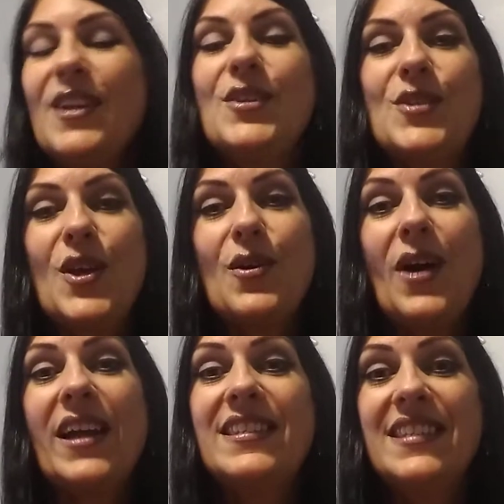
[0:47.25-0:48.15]
So
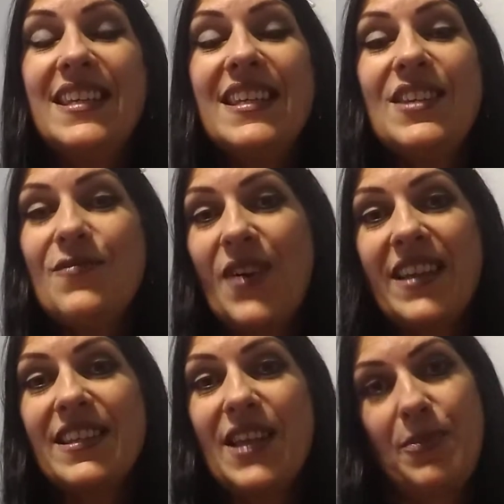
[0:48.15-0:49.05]
I did
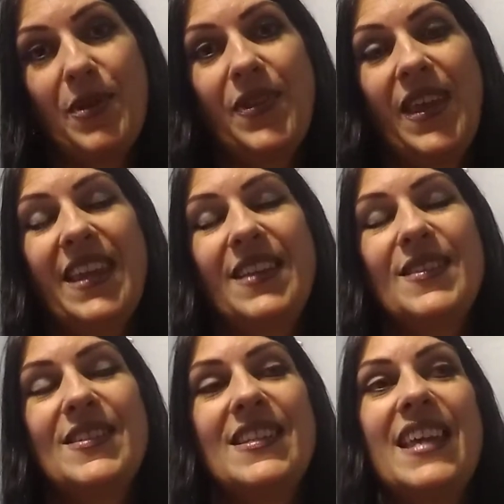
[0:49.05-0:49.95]
find a couple
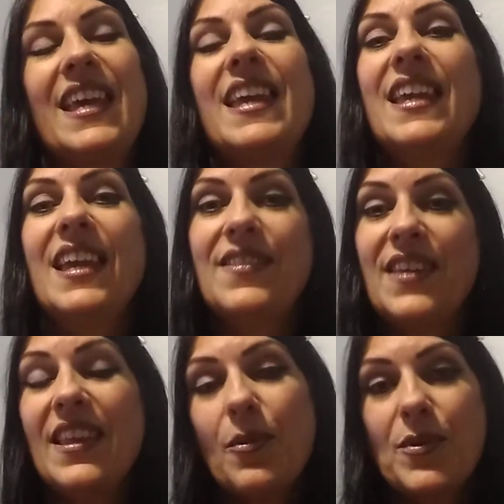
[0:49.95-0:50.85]
things today, and
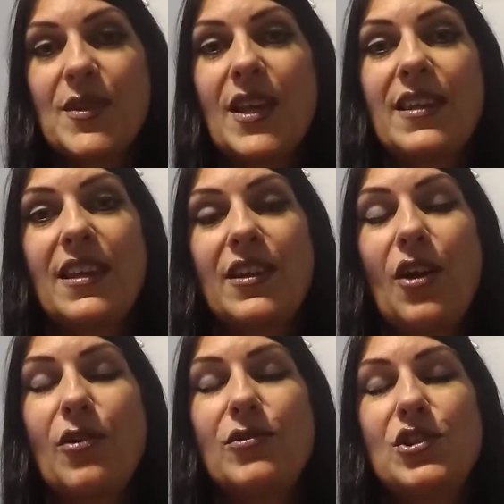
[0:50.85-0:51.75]
then I was gonna
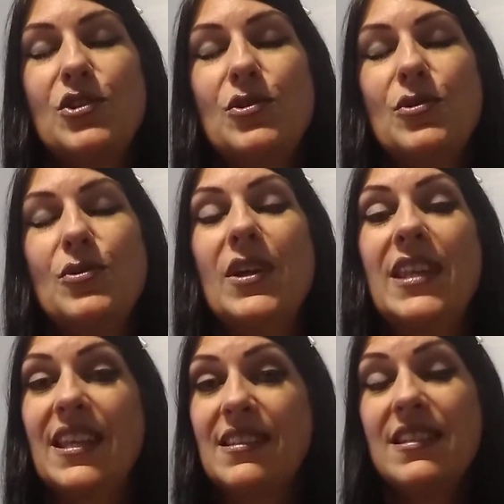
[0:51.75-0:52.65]
go to an
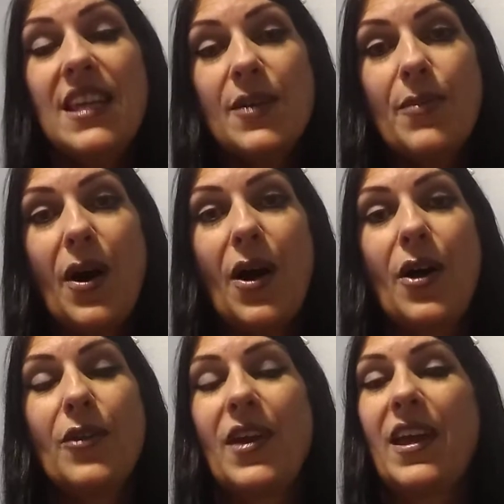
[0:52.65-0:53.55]
antique
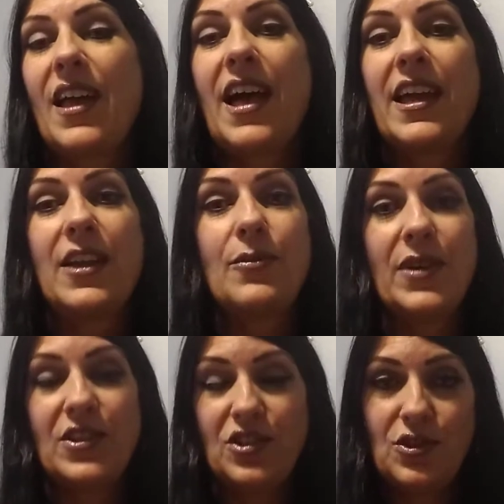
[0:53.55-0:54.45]
mall that I
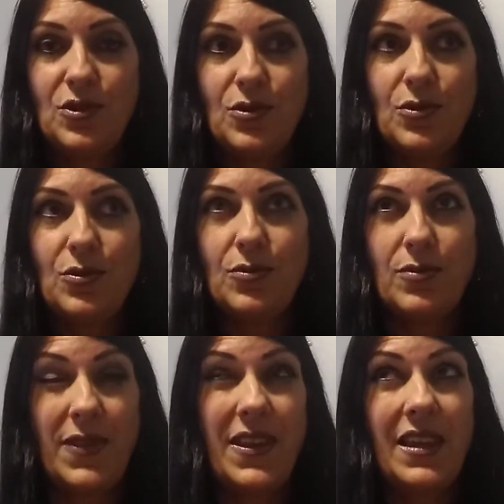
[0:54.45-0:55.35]
went to,
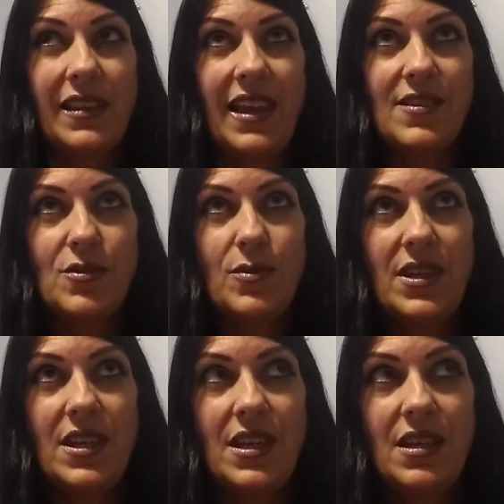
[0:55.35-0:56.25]
I think last
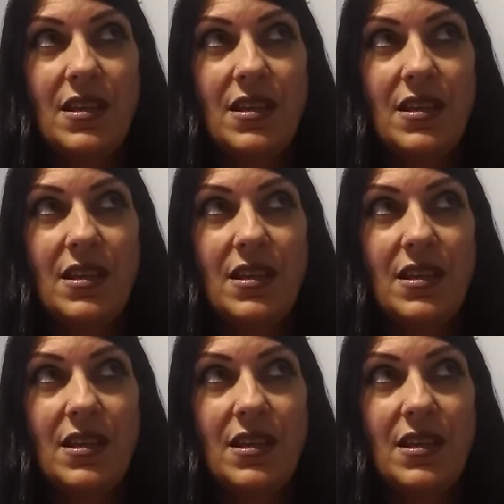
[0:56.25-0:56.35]
week.